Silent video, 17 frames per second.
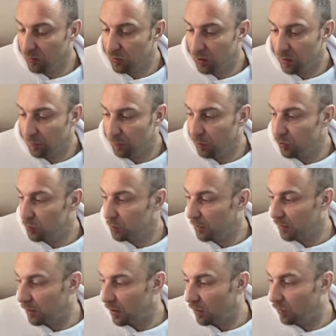You can push,
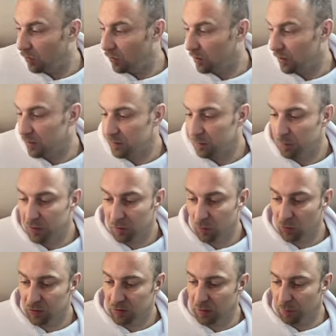but now look at this:
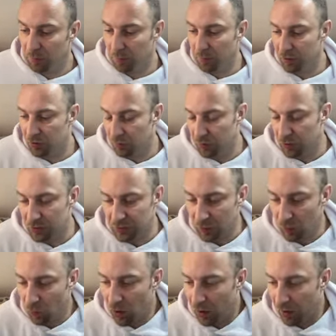with simple bishop to
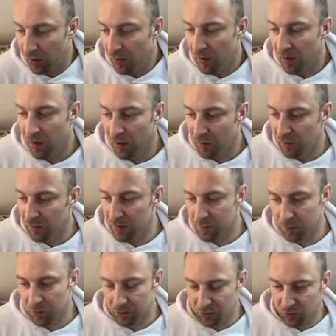c one,
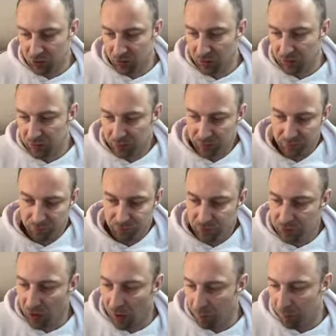this position is
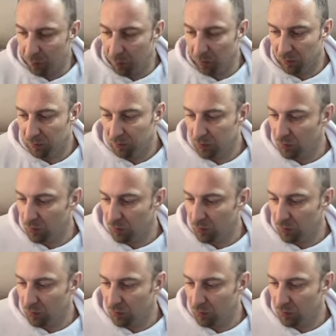stoppable.